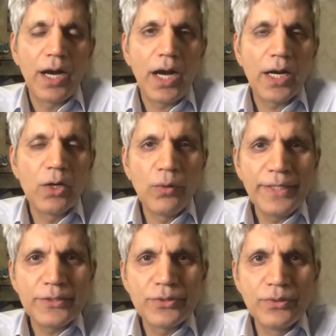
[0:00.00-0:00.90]
are
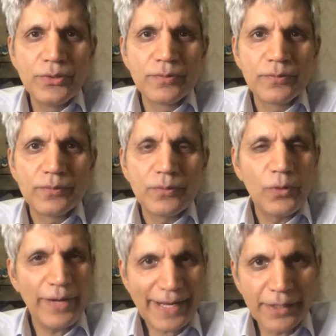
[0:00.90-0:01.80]
going to
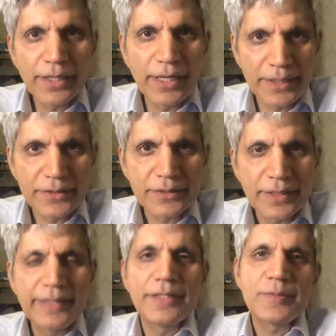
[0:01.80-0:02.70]
recognize
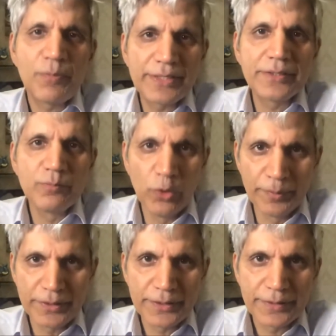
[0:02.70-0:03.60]
in this present
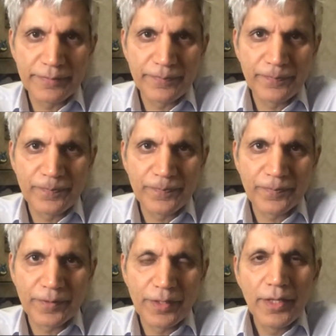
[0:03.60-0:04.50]
moment
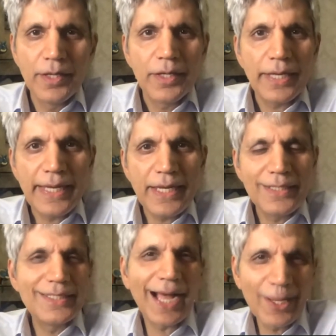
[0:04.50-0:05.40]

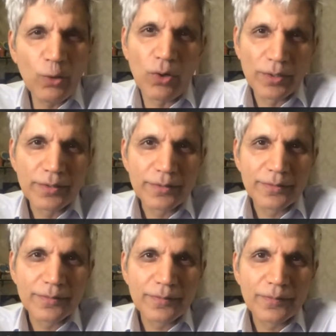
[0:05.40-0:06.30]
a dialogue
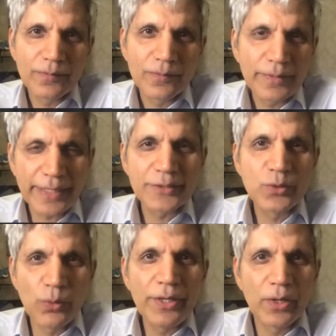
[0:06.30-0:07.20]
that is
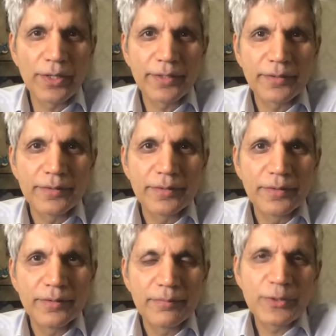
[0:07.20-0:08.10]
going on
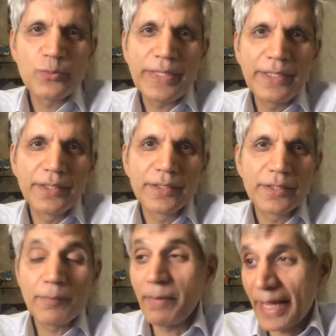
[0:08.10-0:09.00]
between
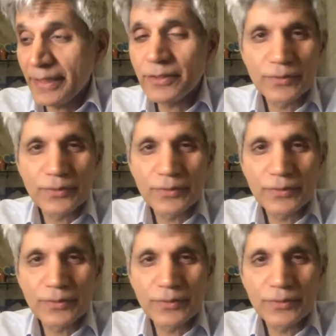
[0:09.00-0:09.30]
the planet